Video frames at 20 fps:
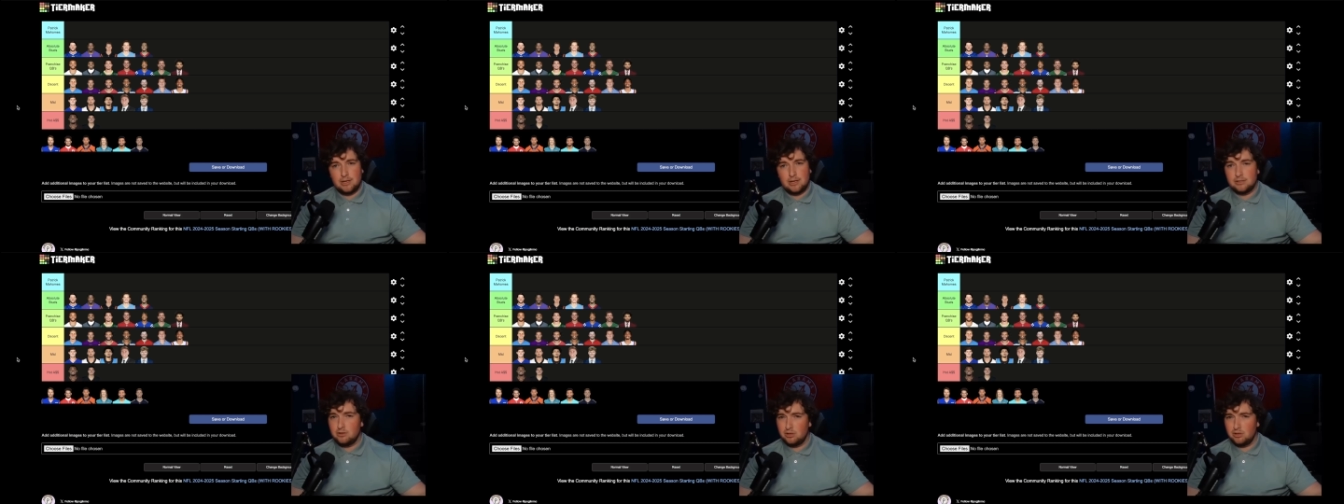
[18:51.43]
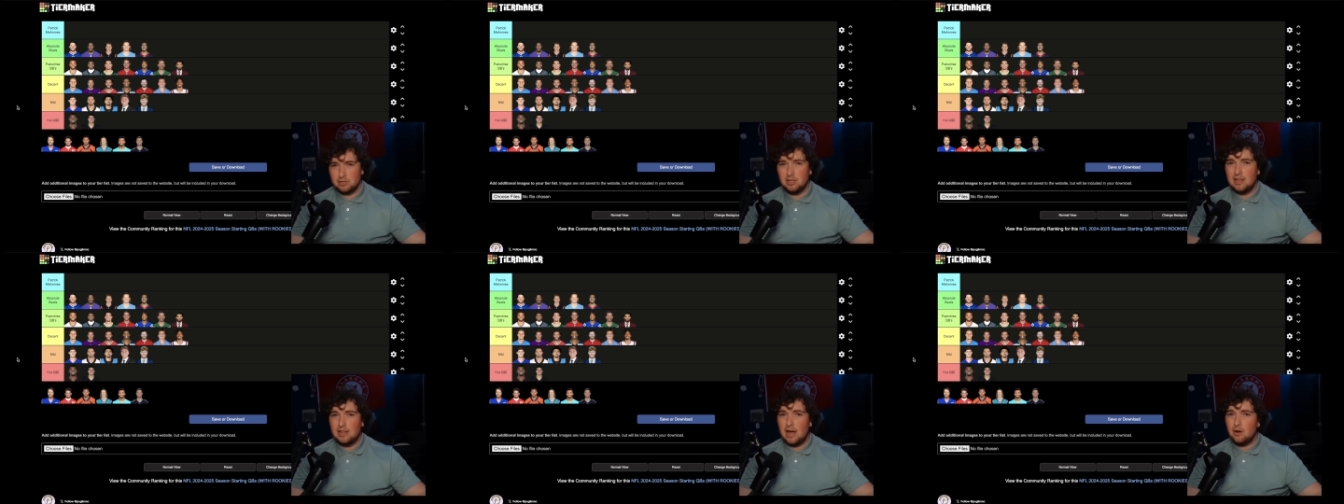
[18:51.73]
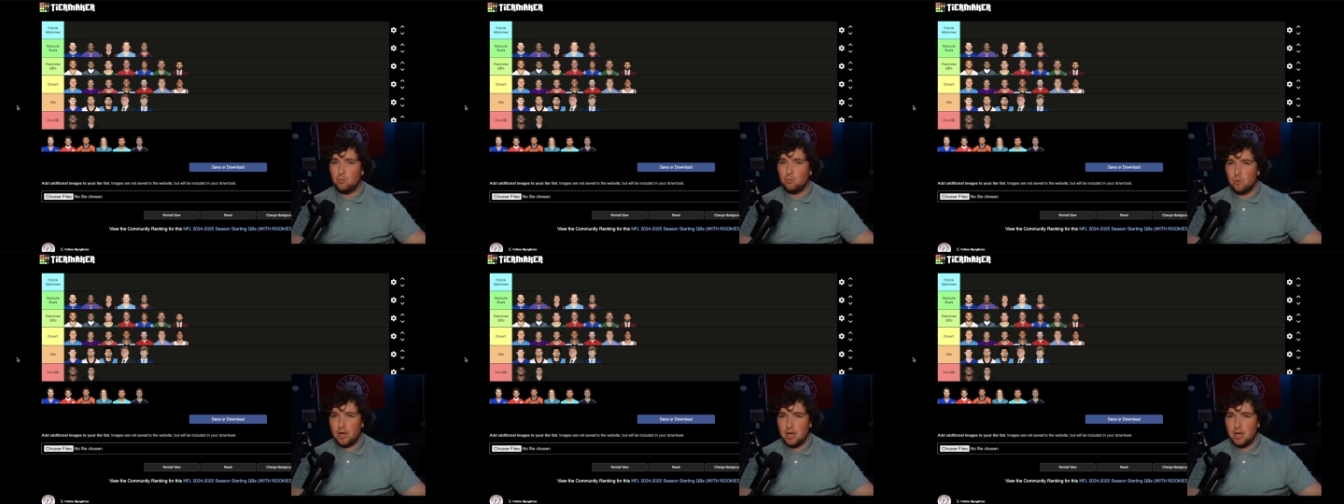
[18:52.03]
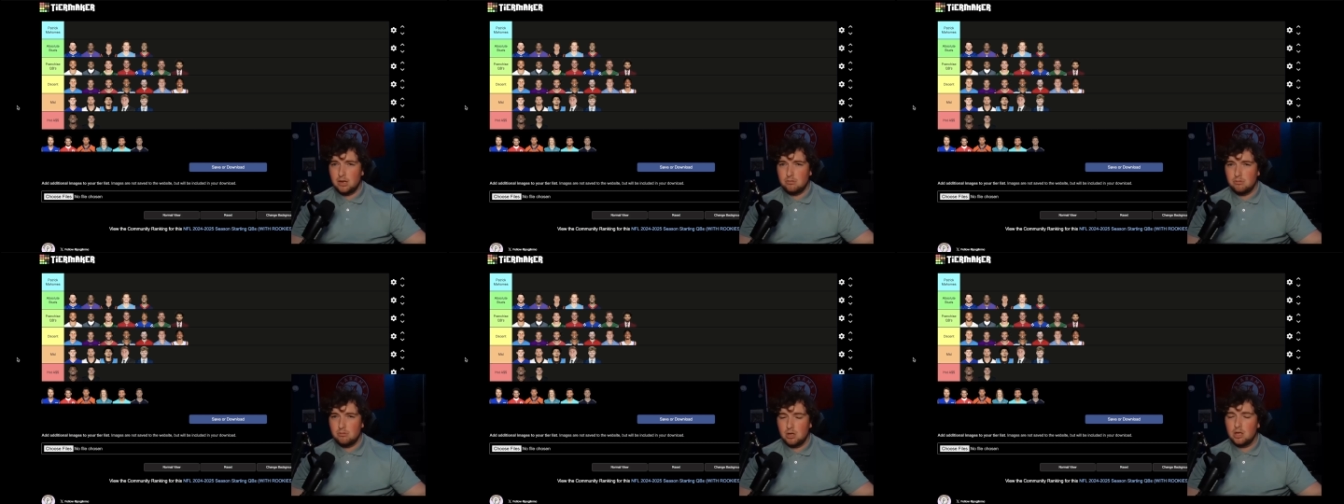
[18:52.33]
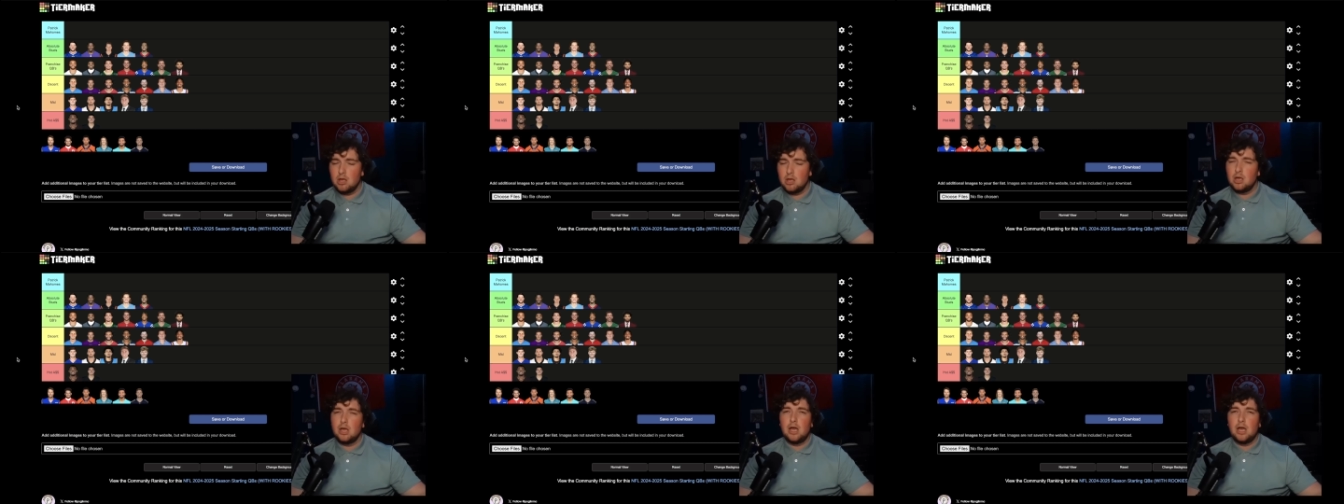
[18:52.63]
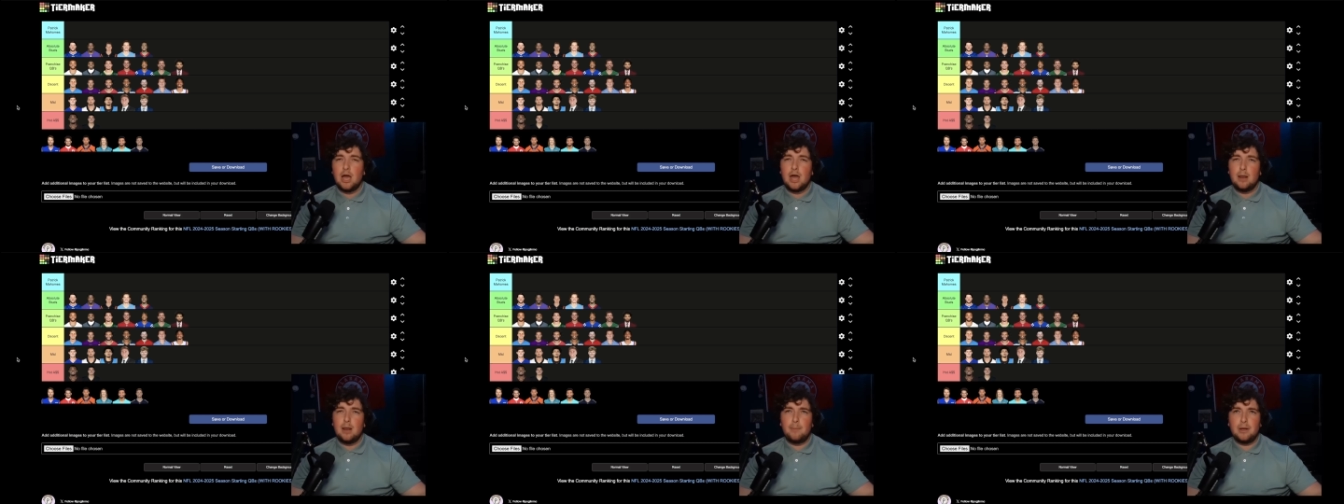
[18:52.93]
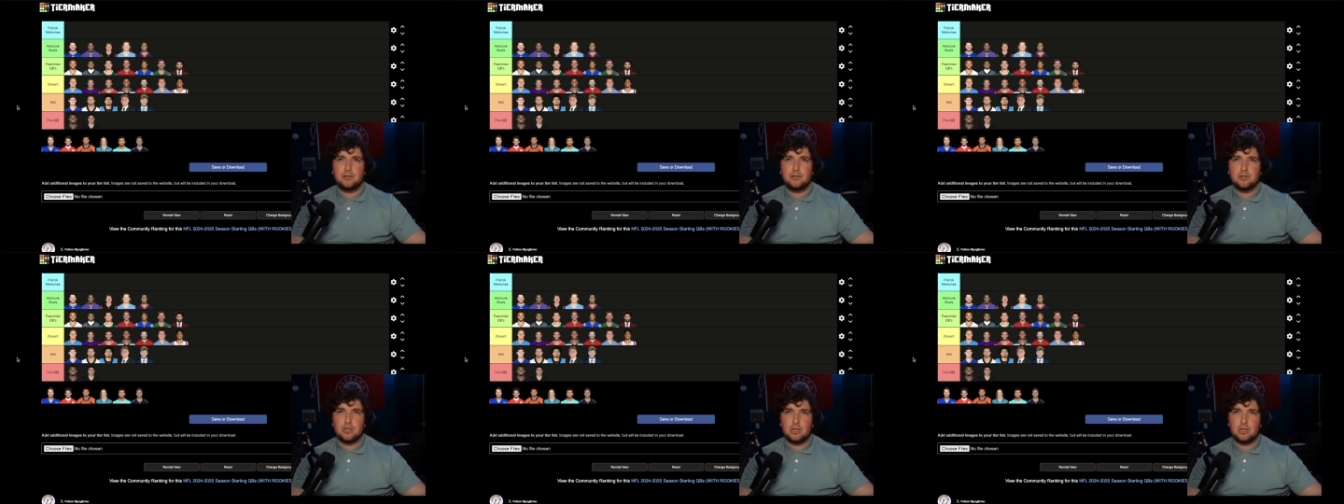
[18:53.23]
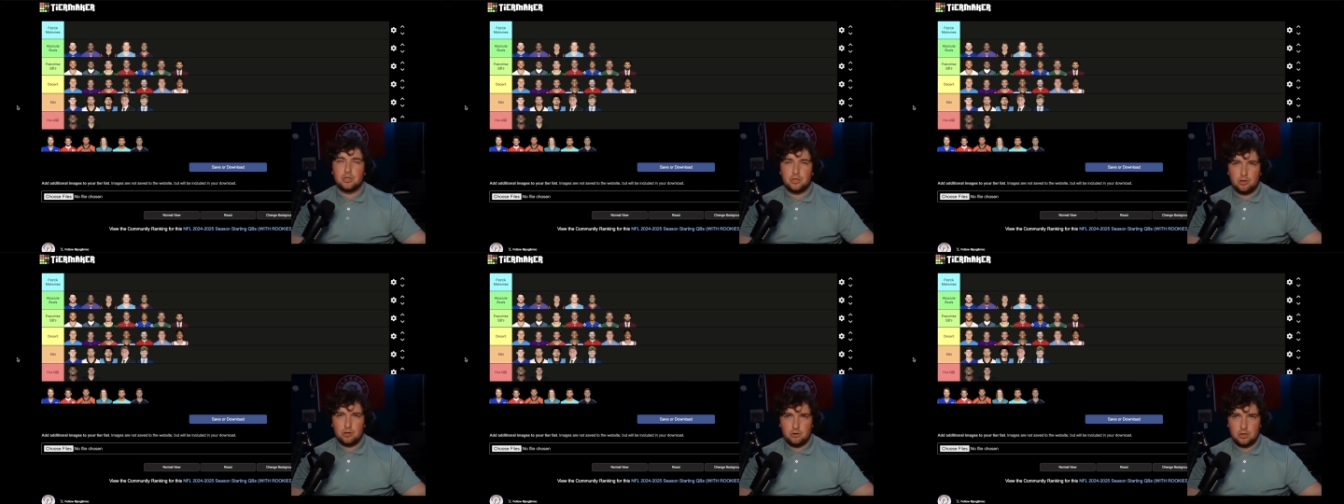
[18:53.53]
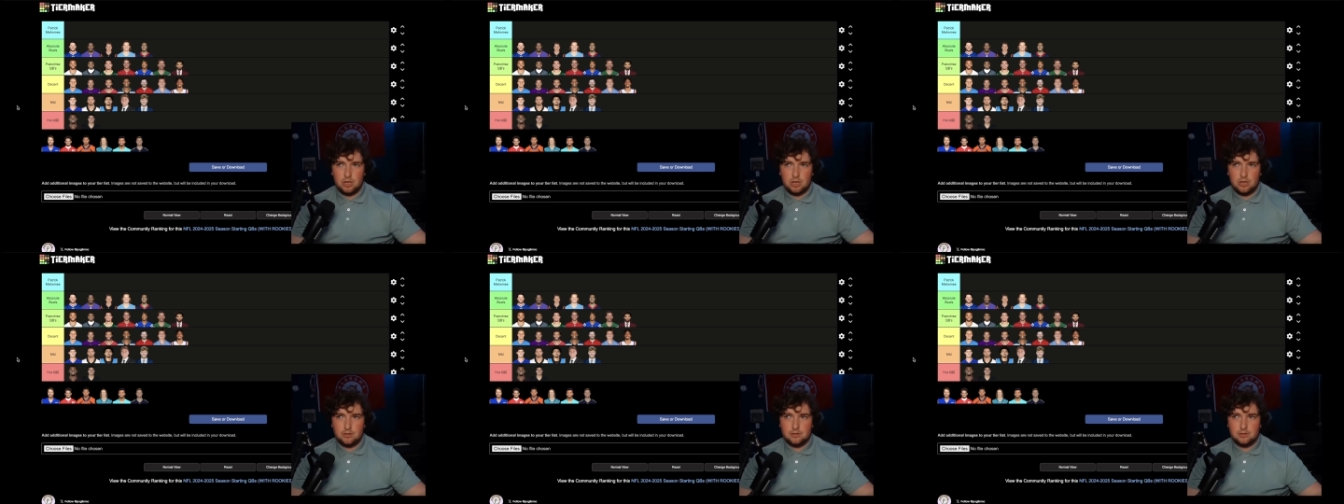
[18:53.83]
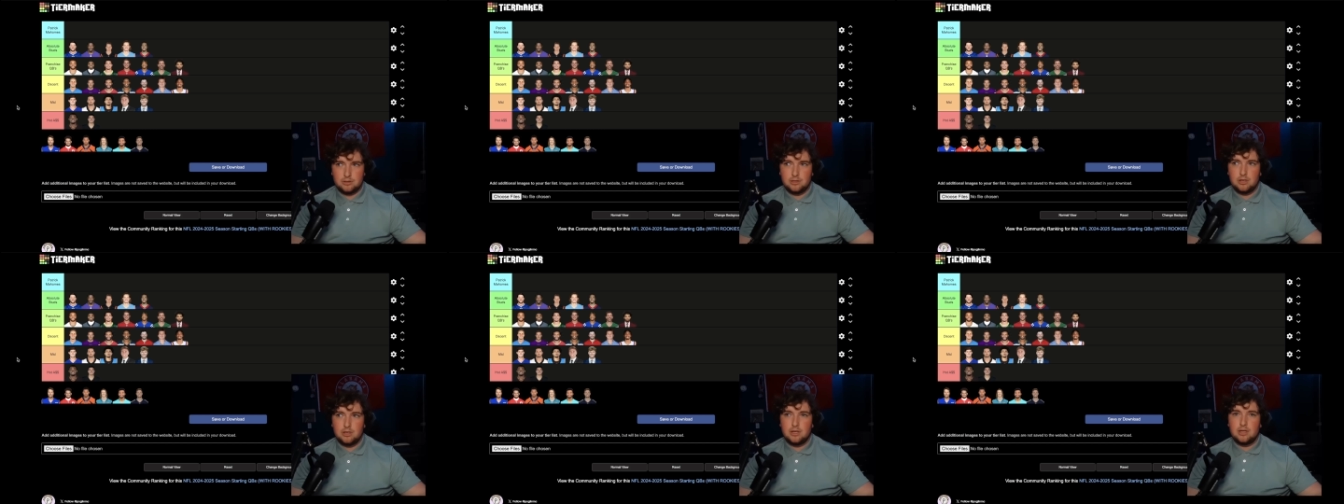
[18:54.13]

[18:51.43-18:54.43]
He's lost a lot of weight, and I'm actually curious